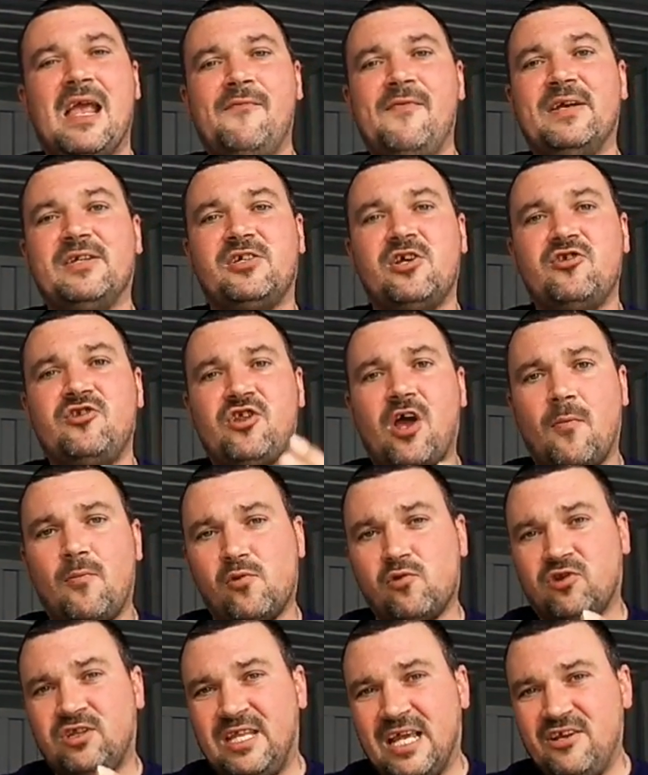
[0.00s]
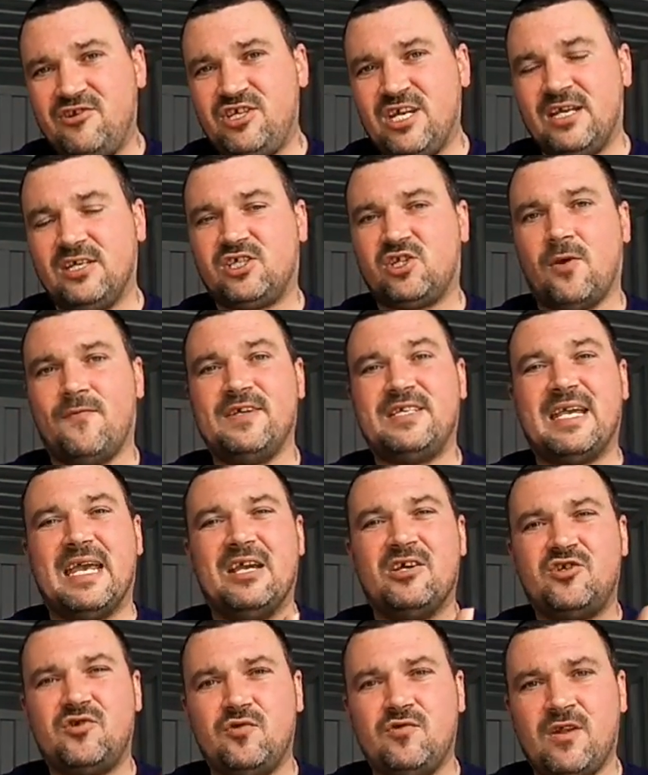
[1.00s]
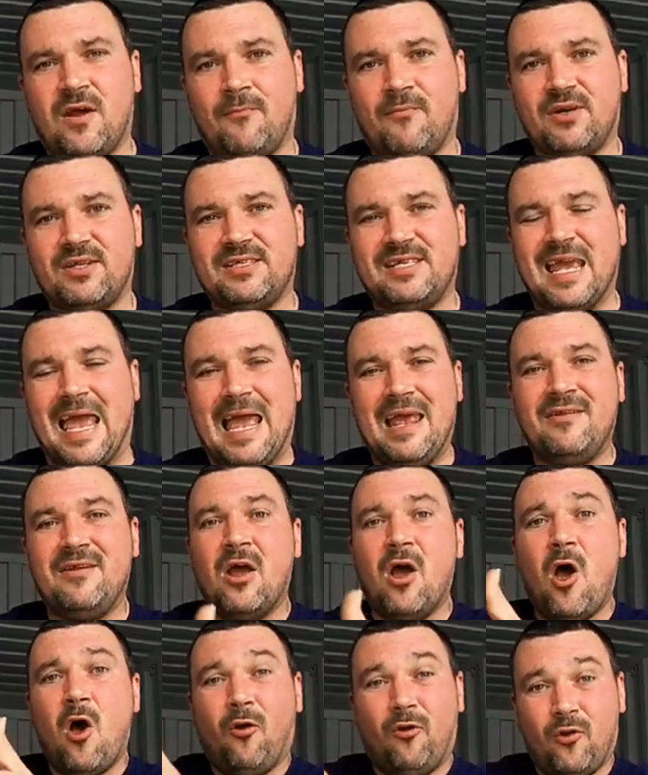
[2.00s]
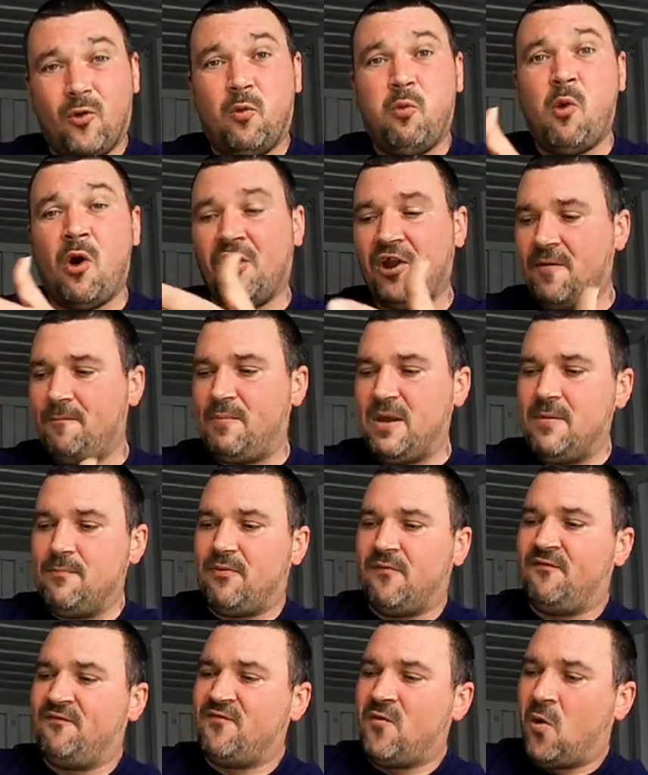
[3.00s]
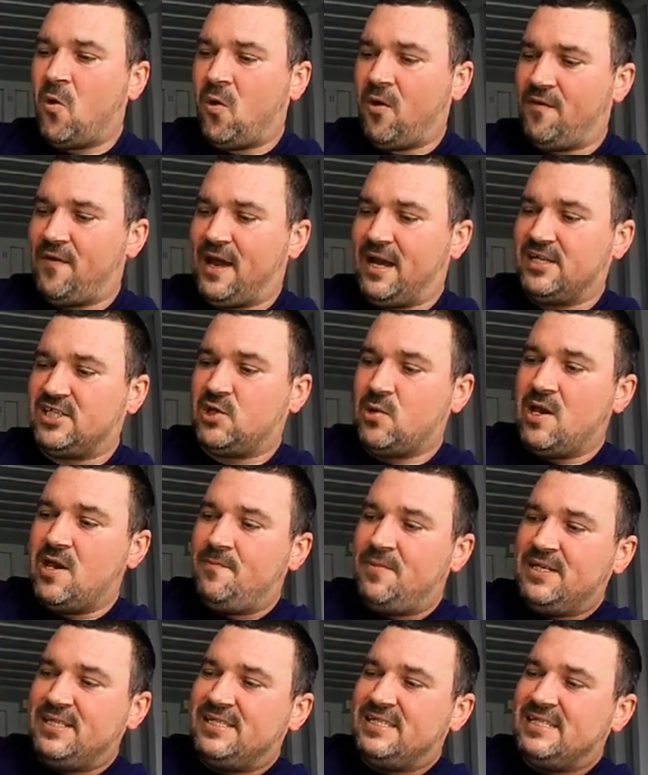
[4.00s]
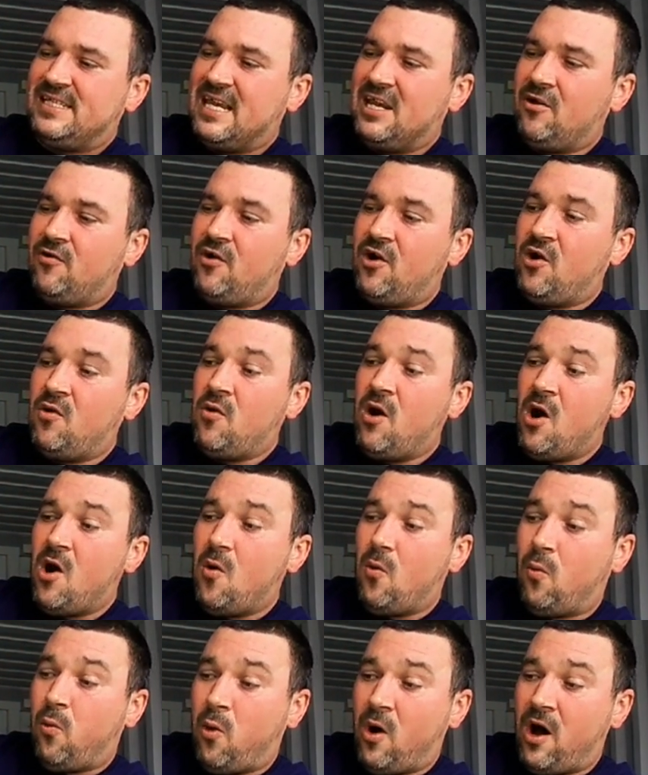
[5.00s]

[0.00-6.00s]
If it's a double digit, so if it's issue number 10, the one would be before that. So it'd be 010.